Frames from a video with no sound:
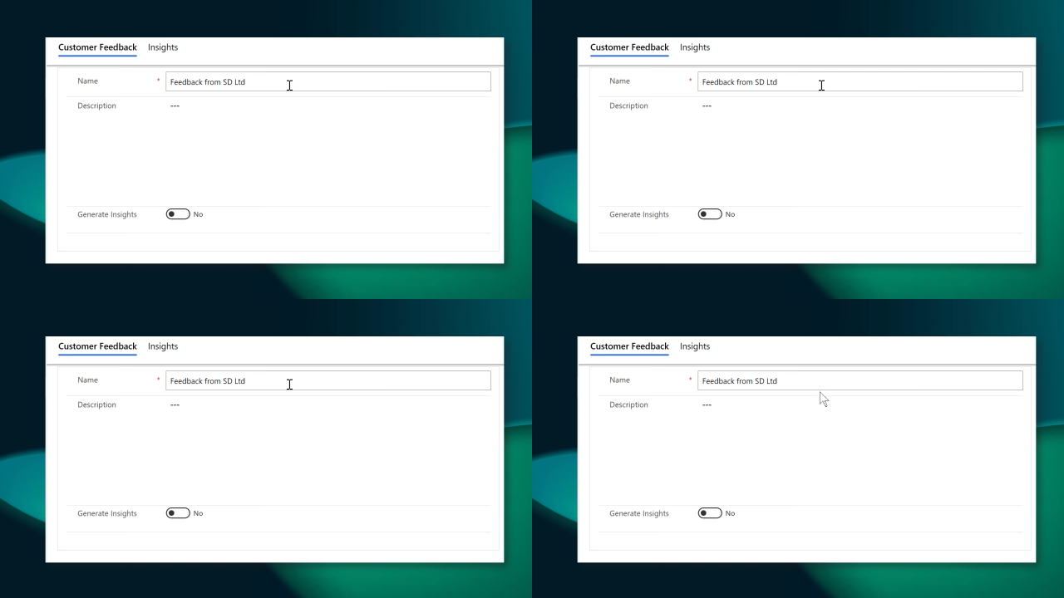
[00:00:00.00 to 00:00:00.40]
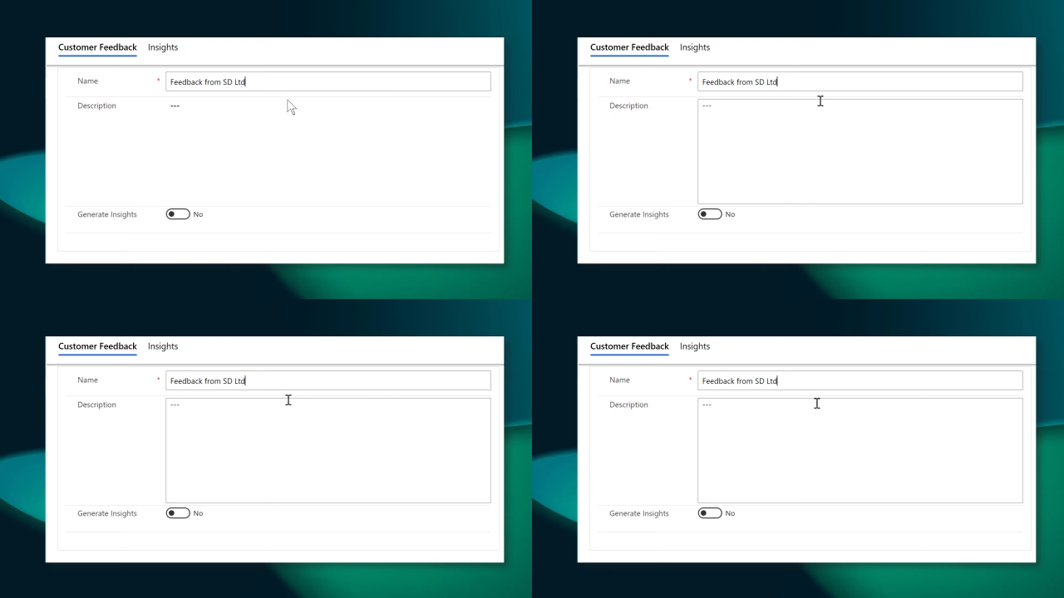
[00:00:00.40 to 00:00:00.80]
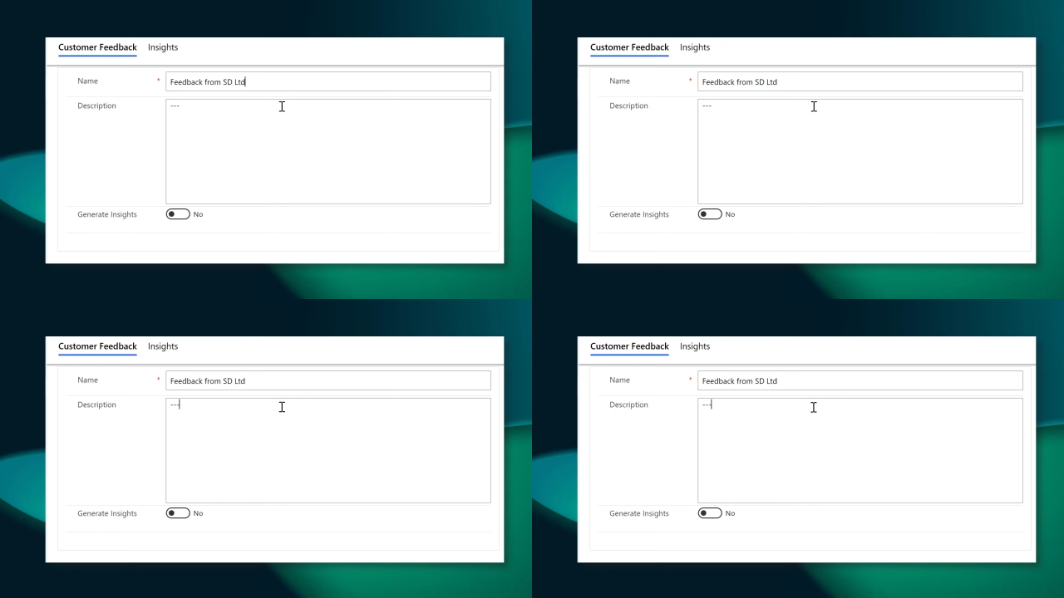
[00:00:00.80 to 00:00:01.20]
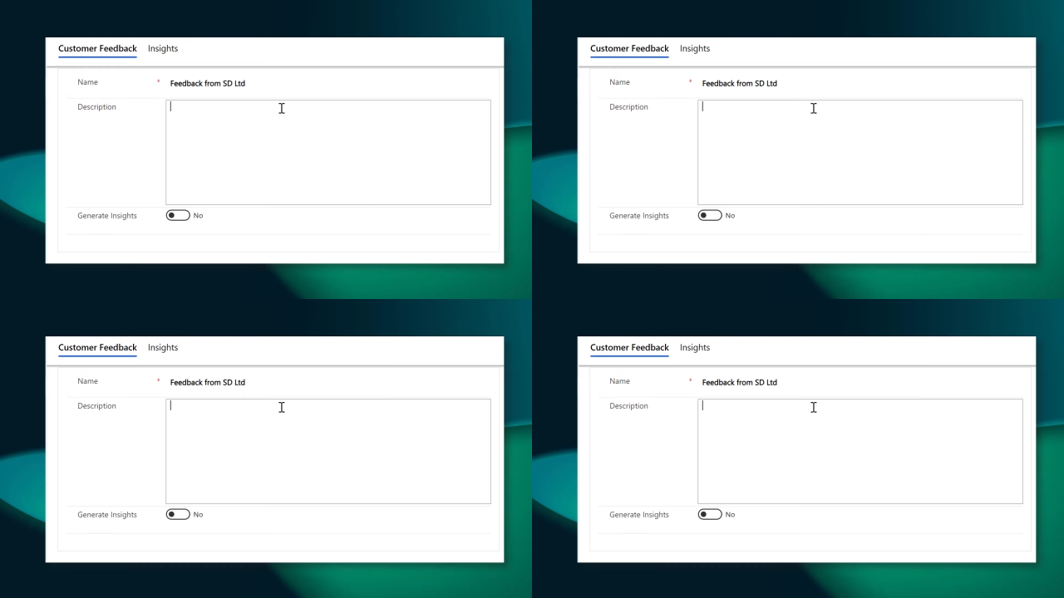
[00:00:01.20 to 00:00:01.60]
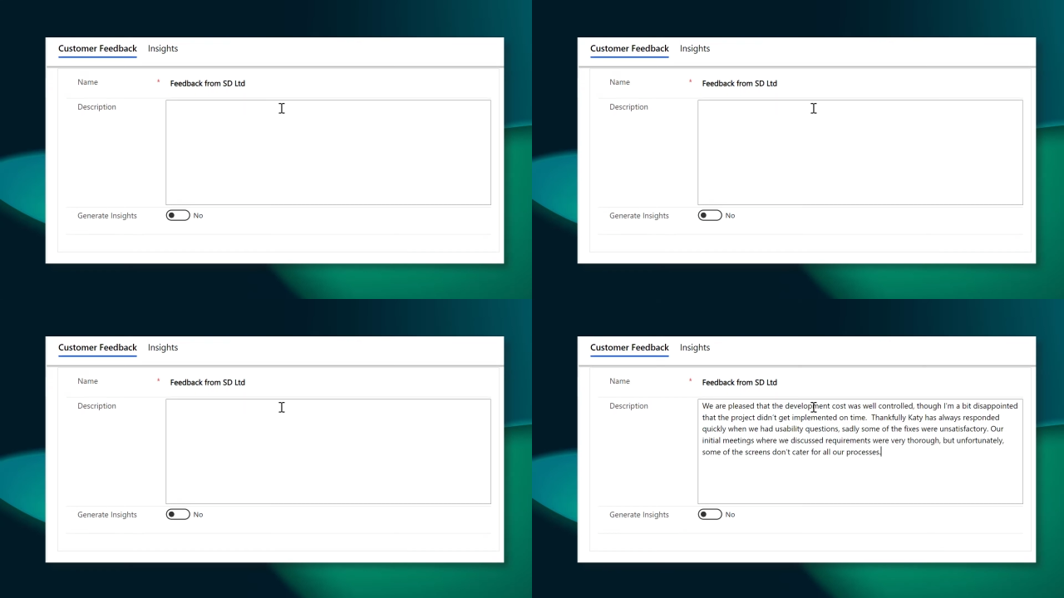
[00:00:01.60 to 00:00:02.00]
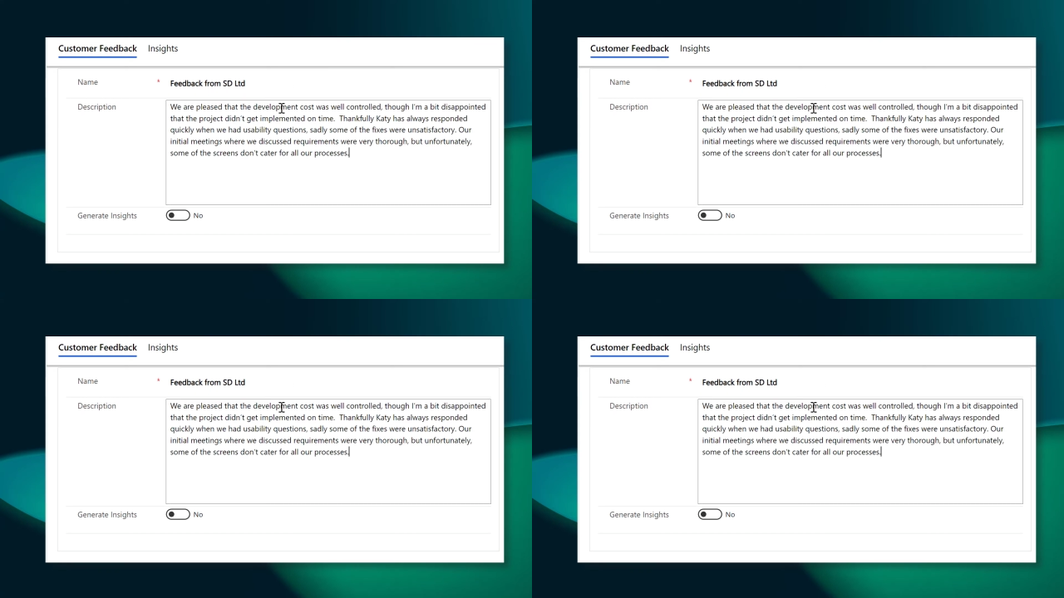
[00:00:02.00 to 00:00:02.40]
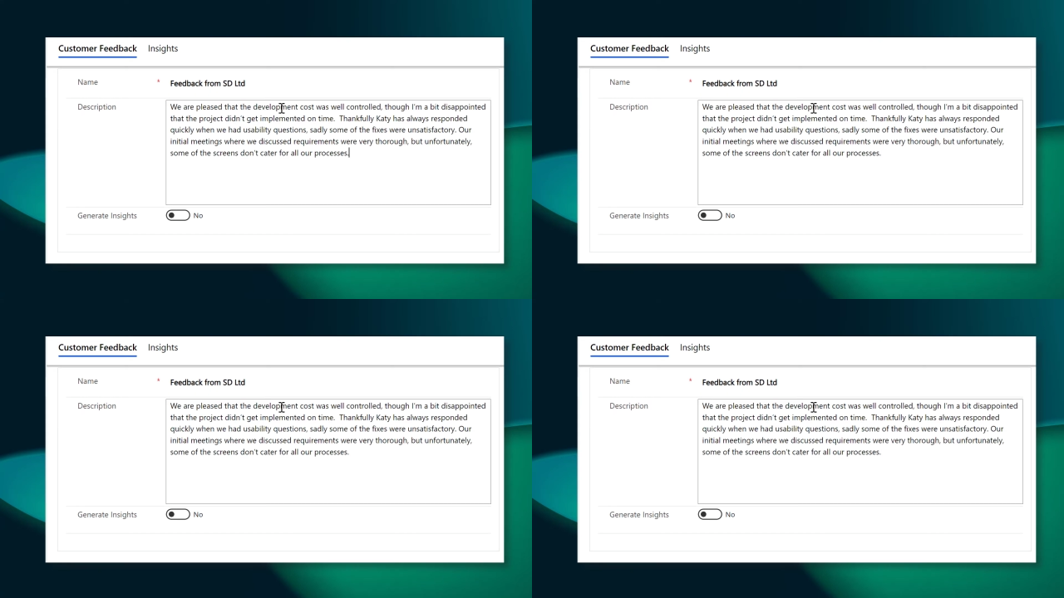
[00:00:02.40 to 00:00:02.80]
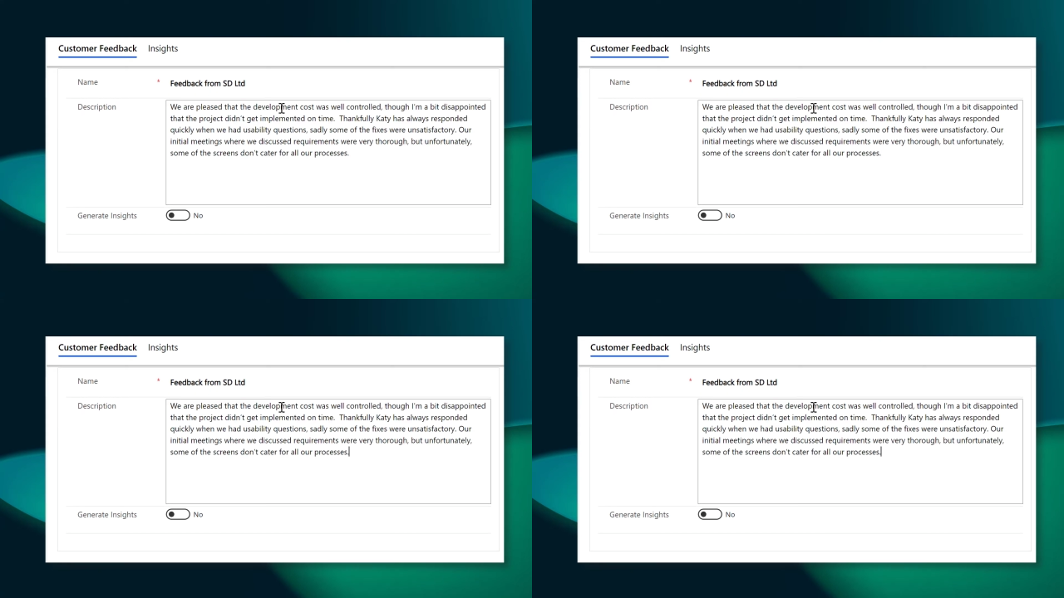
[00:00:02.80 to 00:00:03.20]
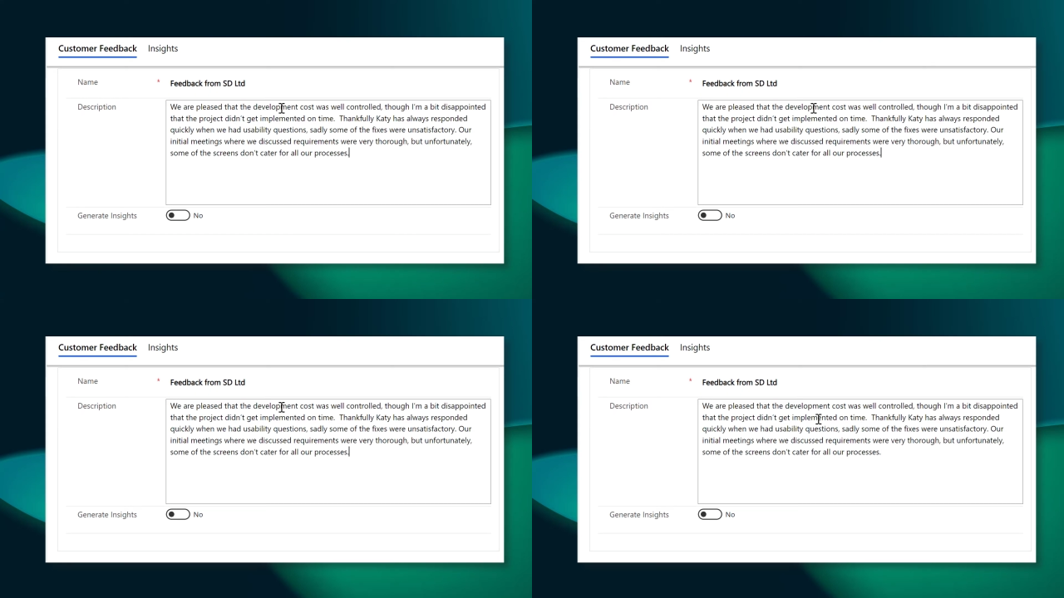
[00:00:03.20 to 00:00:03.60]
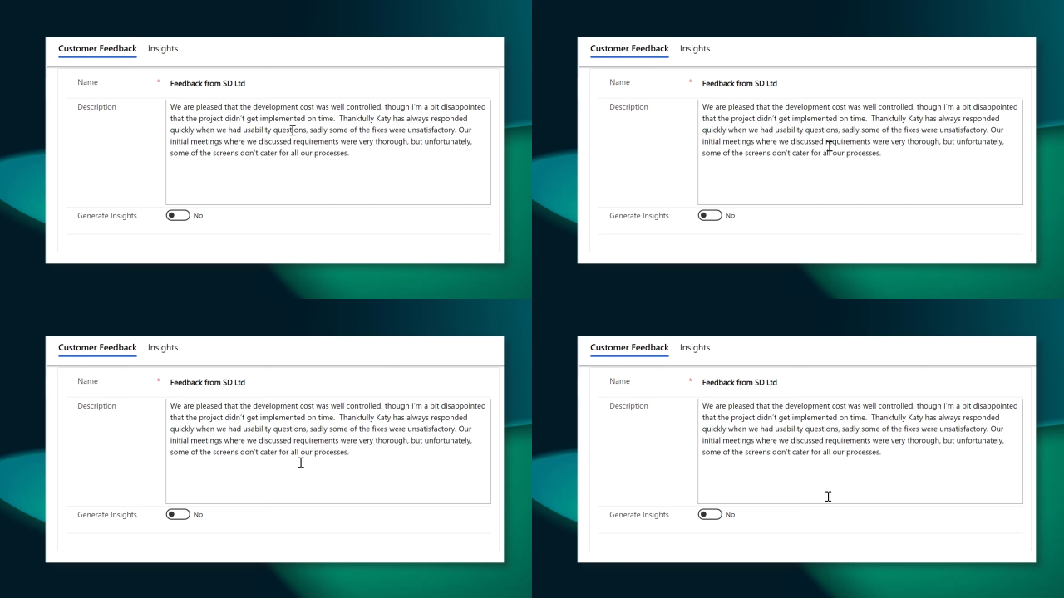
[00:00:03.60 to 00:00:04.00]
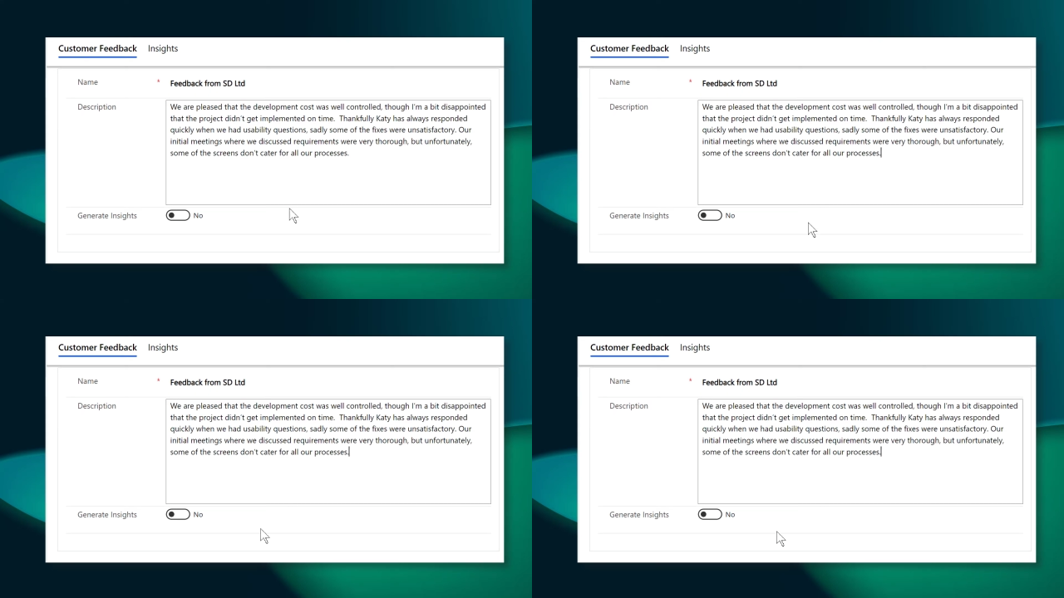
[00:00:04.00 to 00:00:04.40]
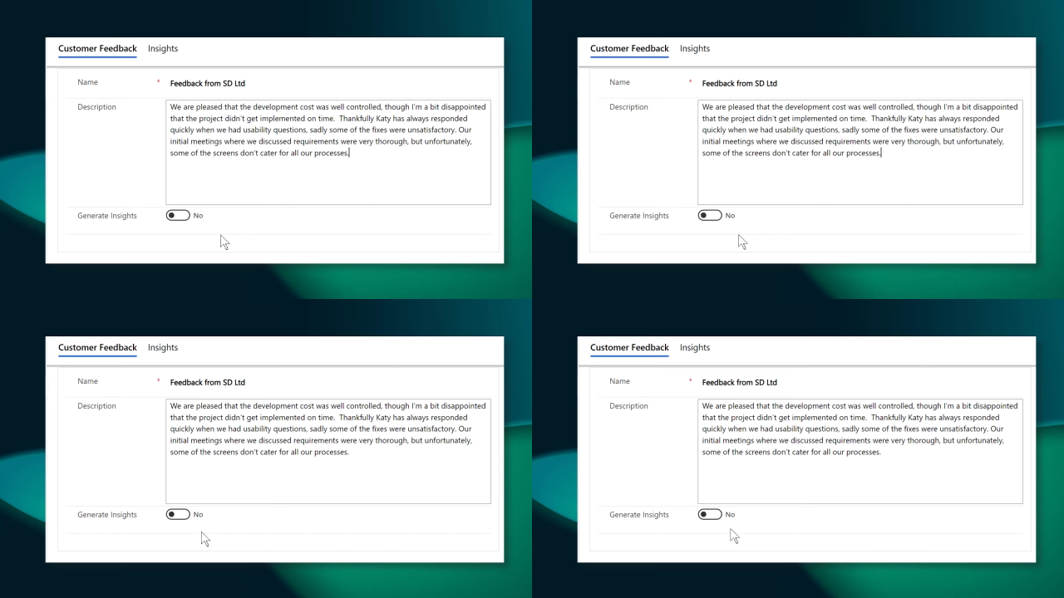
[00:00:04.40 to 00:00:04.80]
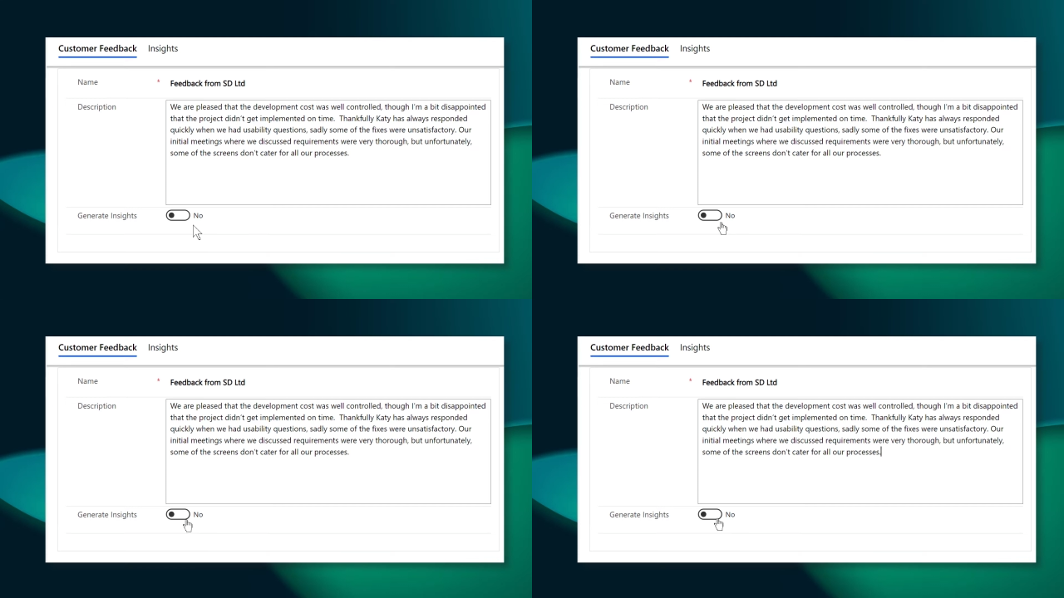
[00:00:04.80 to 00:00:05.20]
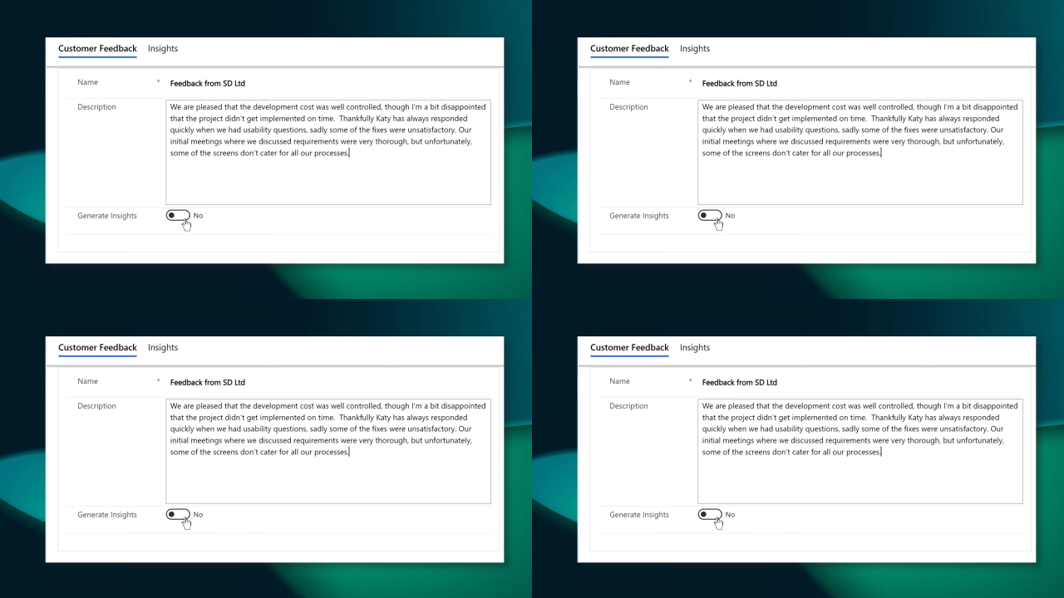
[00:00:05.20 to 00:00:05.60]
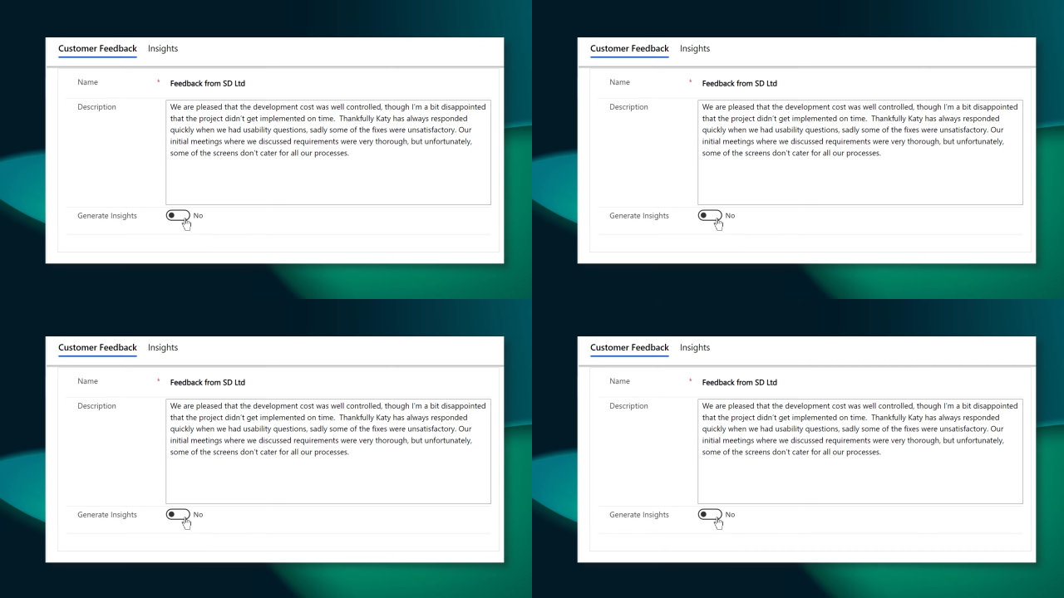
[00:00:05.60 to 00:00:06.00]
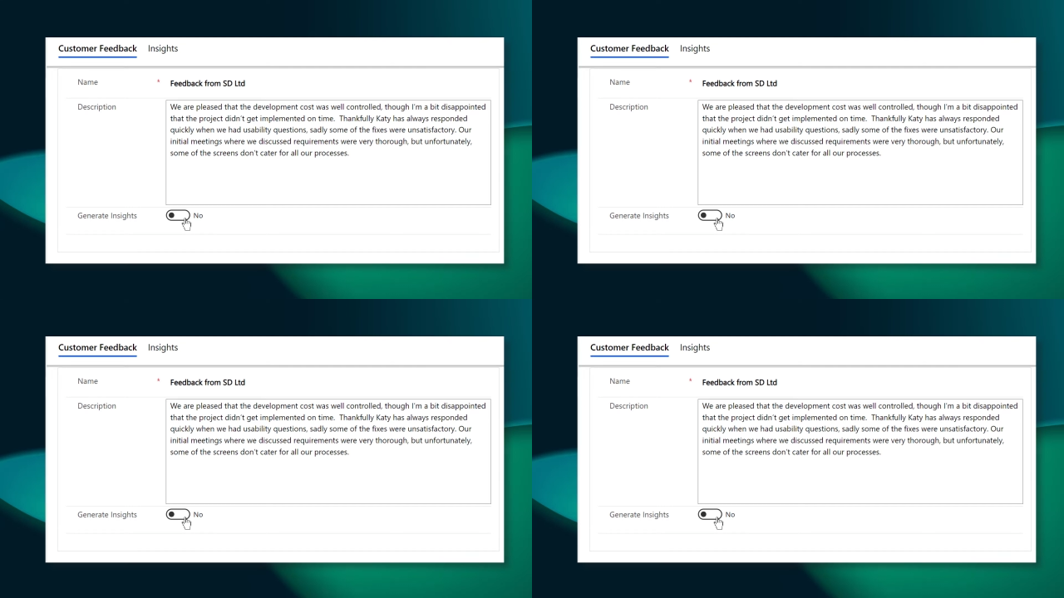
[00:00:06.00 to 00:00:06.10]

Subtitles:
[unreadable: no face in view]